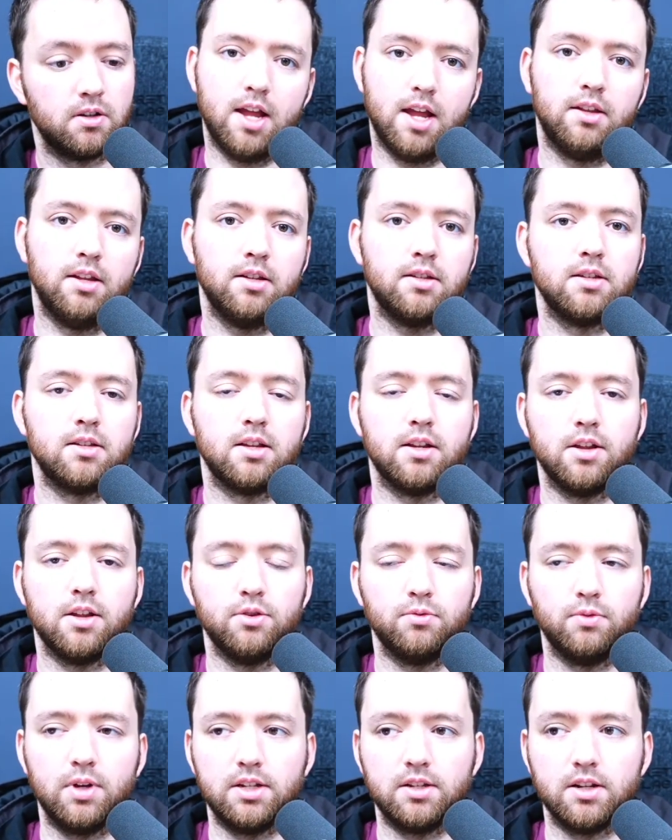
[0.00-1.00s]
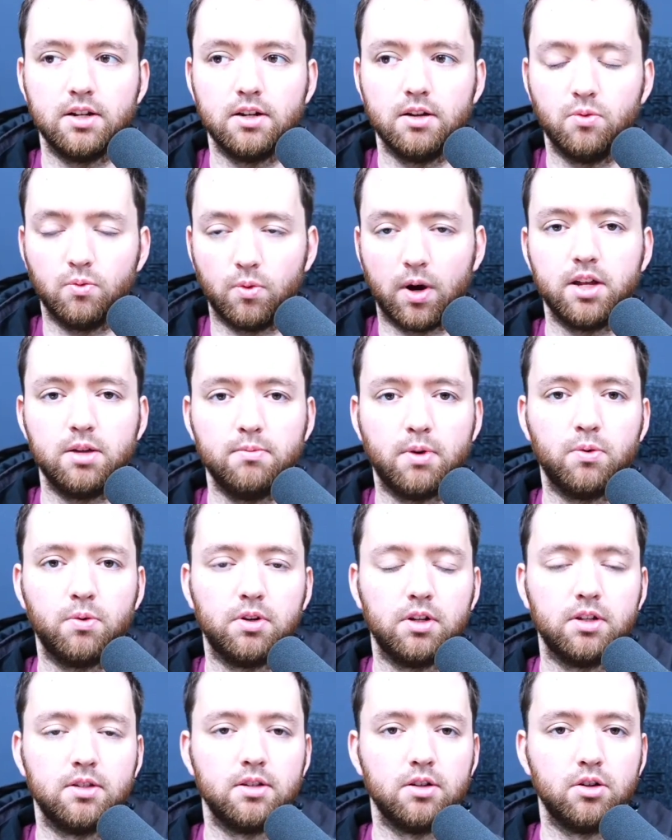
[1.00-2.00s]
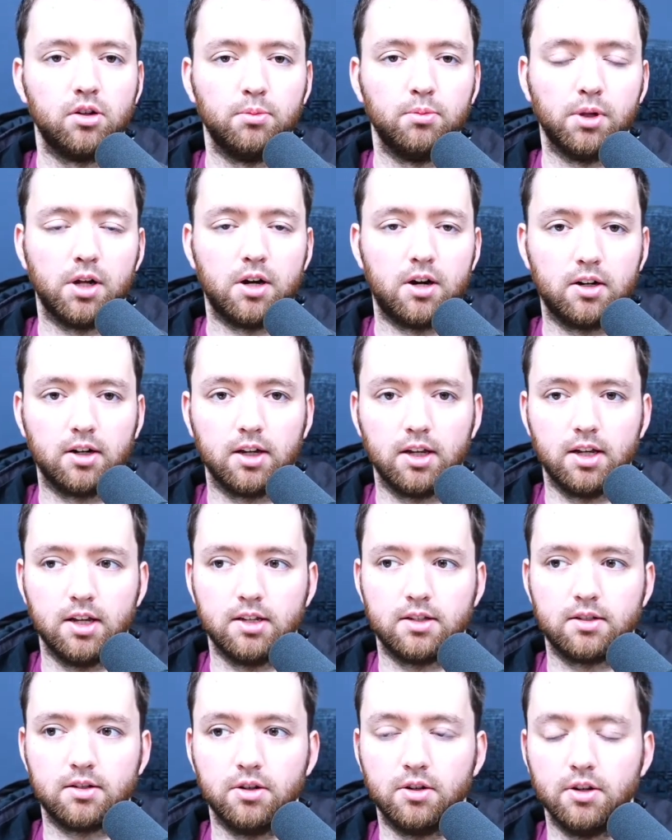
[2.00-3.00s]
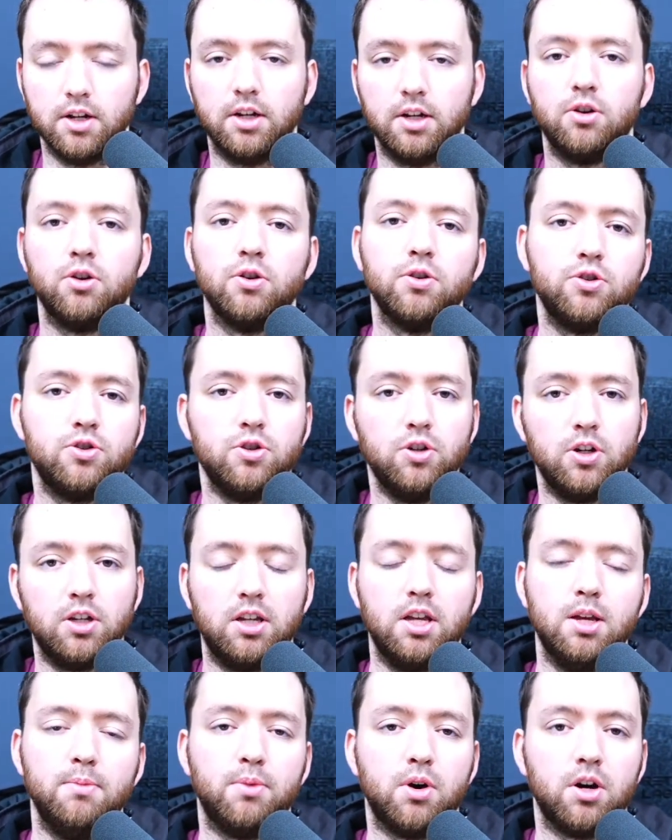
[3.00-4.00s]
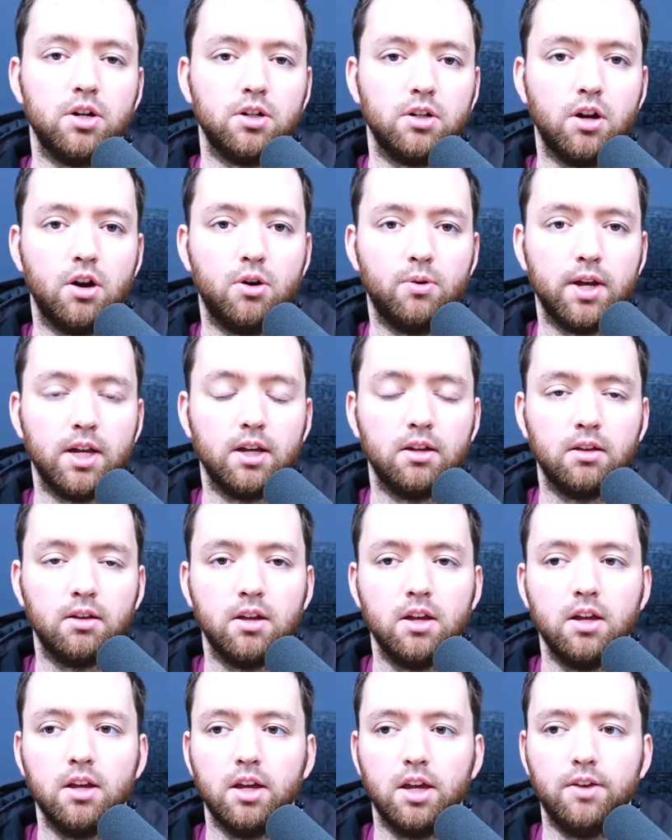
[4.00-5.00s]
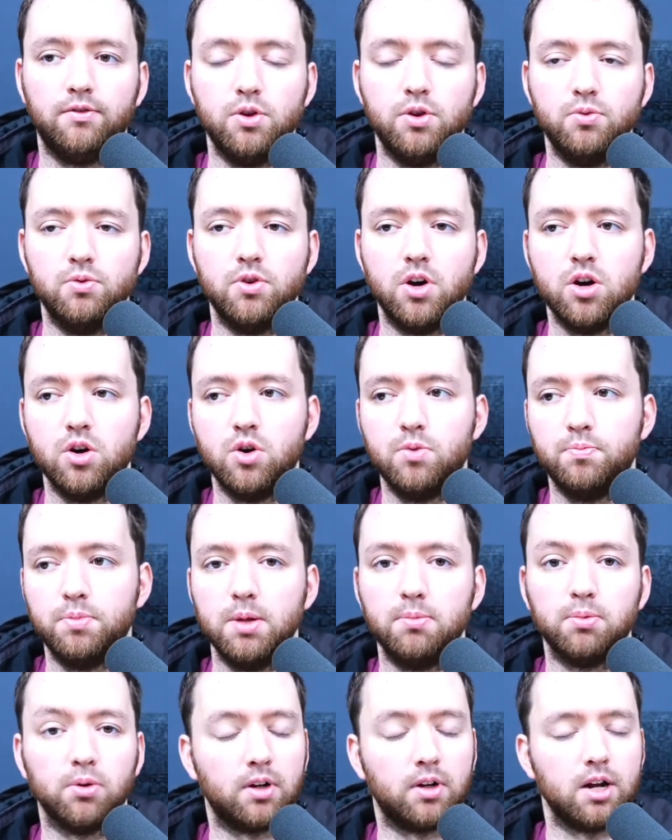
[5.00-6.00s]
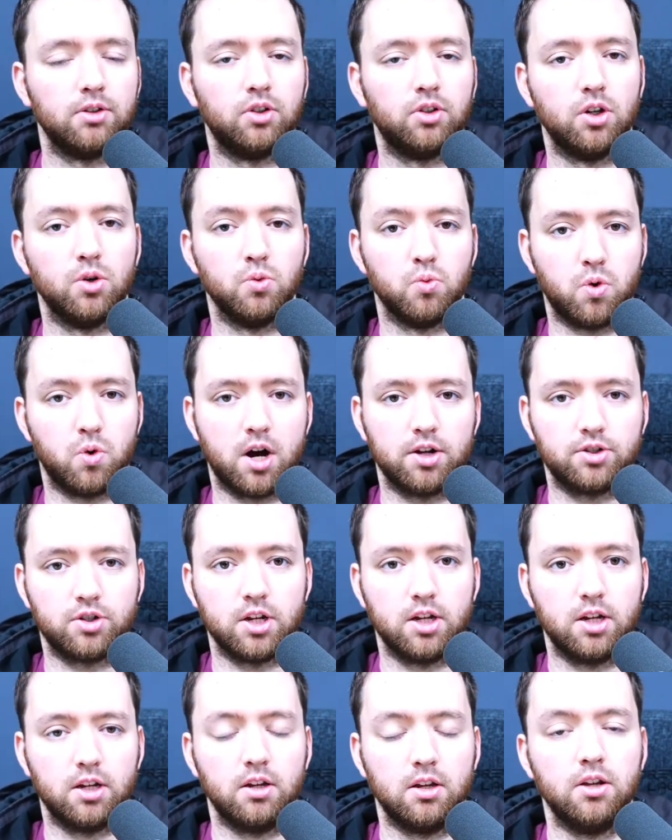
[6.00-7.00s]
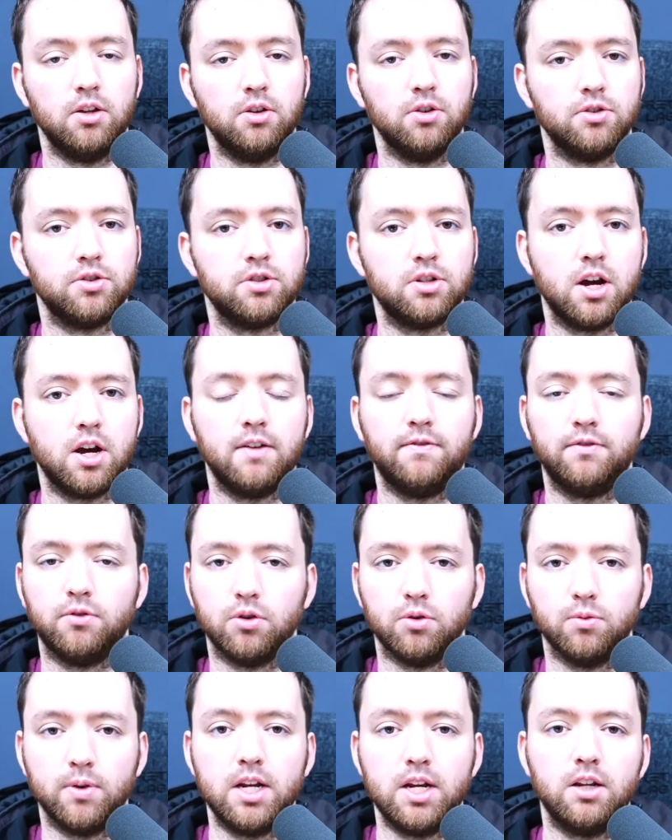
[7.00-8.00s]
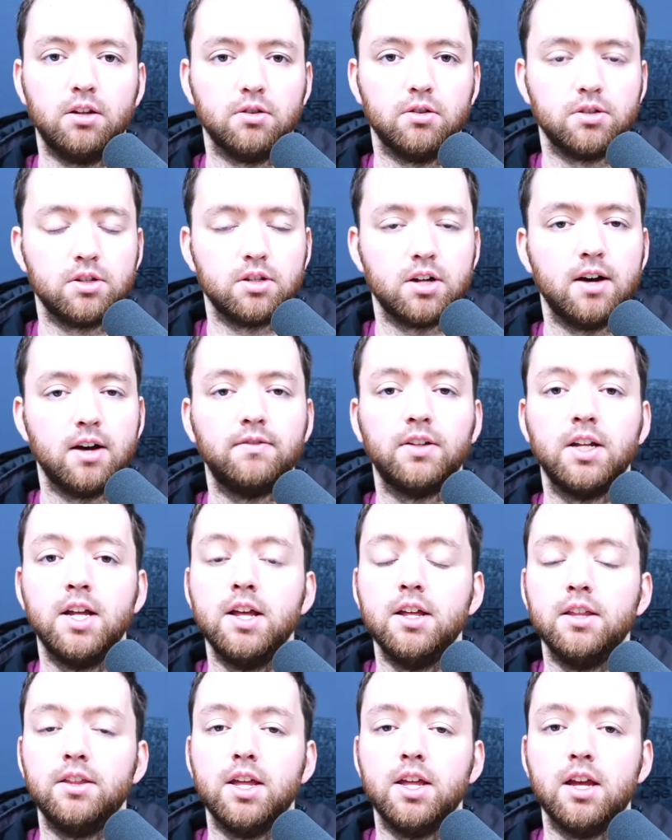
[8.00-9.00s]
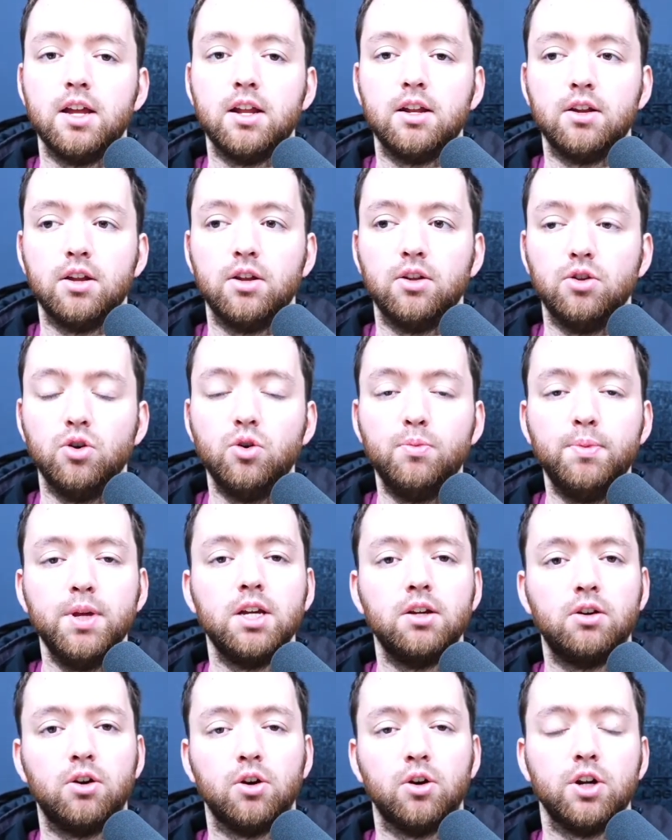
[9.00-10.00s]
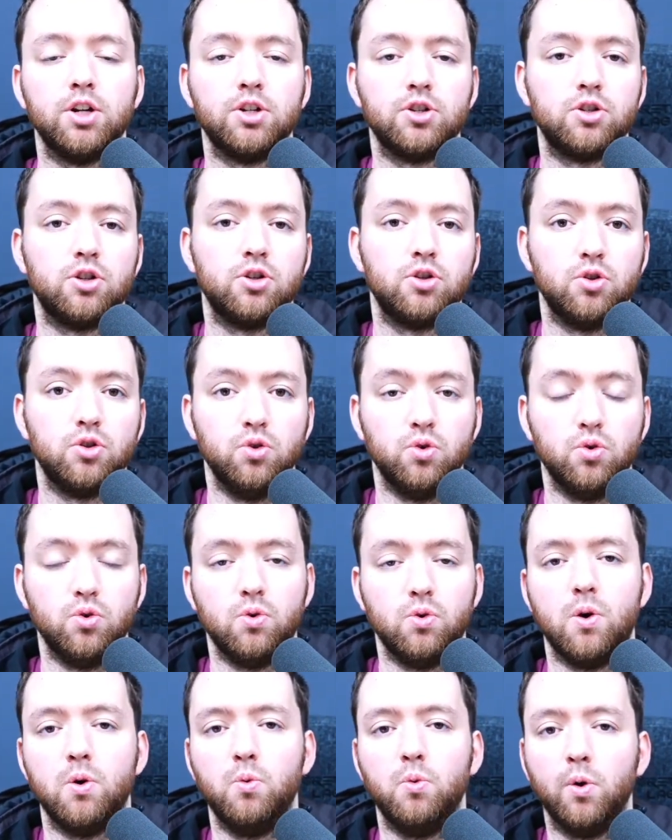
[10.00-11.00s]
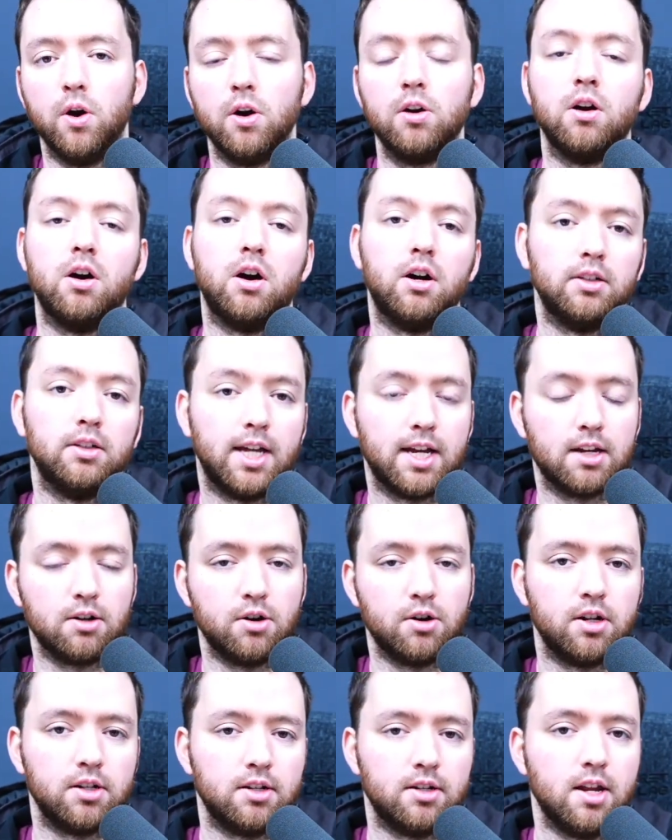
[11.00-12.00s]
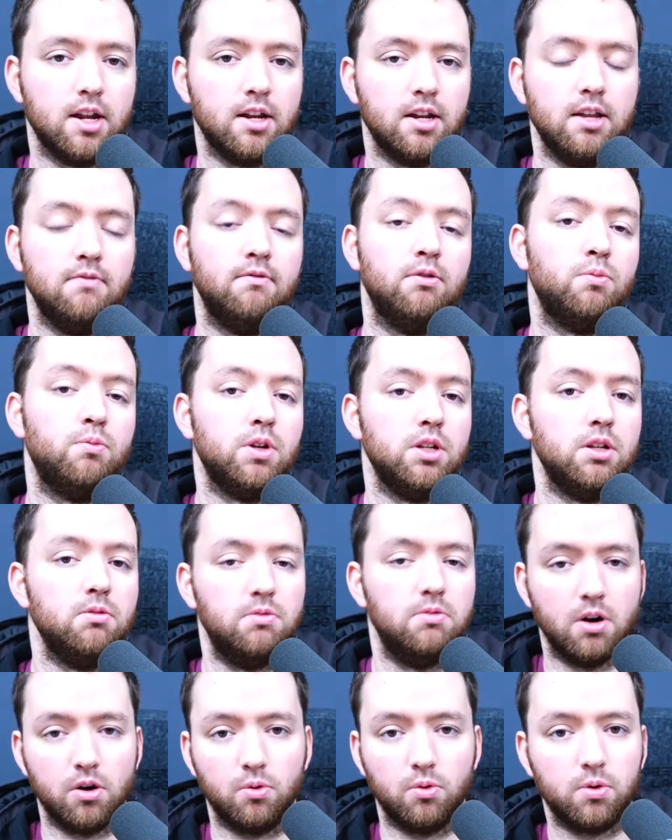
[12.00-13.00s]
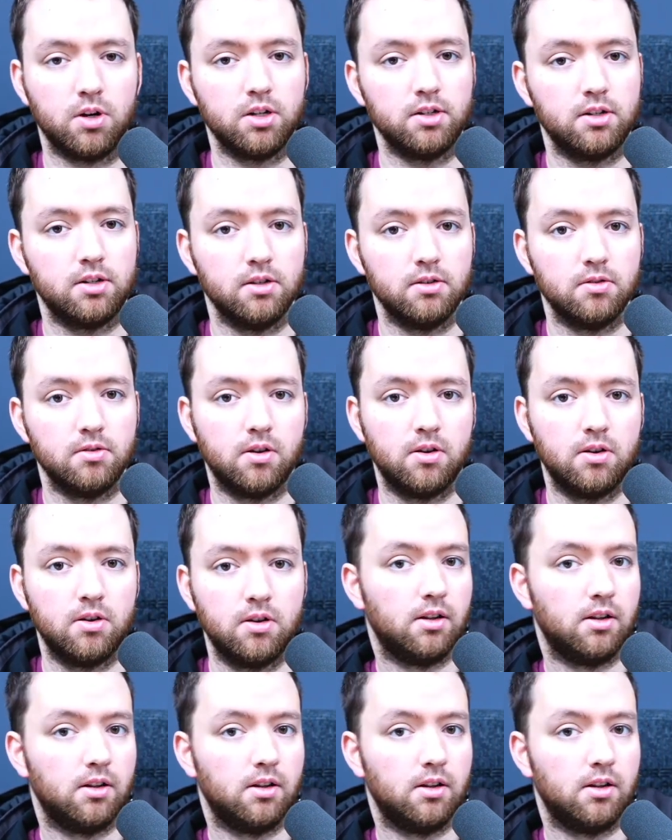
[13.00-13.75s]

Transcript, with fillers: And this is another reason why you might want to consider a blog is to encourage you to keep on going. If you know people are out there watching your stuff or reading your stuff, then you'll be encouraged to work on that content even when you don't want to.